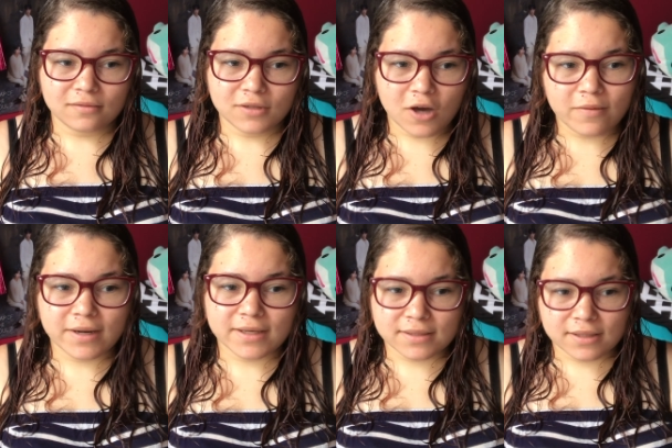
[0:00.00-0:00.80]

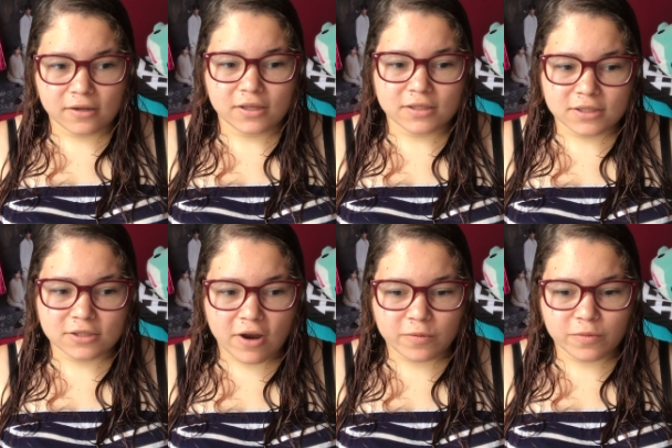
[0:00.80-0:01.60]
commenting because then I get to
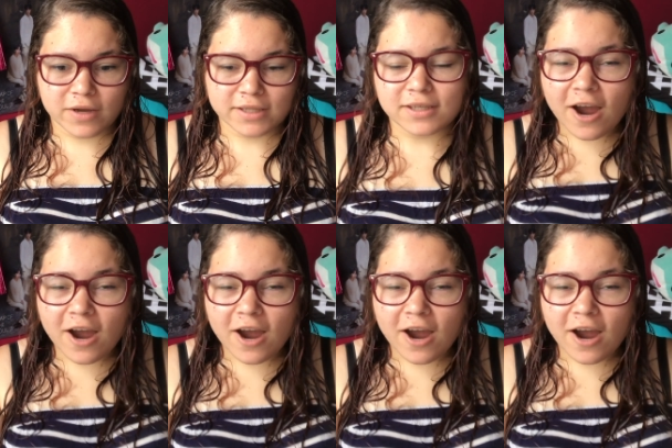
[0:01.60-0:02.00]
interact with you guys.